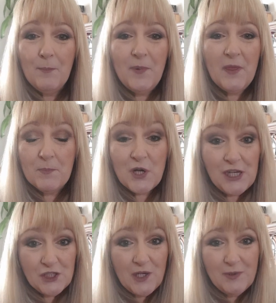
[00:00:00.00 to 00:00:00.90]
but the
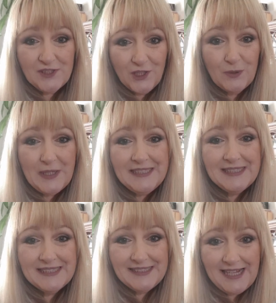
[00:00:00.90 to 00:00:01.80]
pressure was always
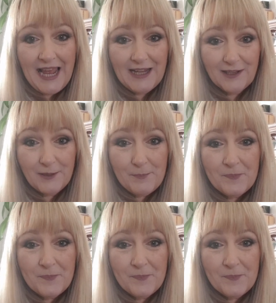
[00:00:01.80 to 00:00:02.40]
to sell.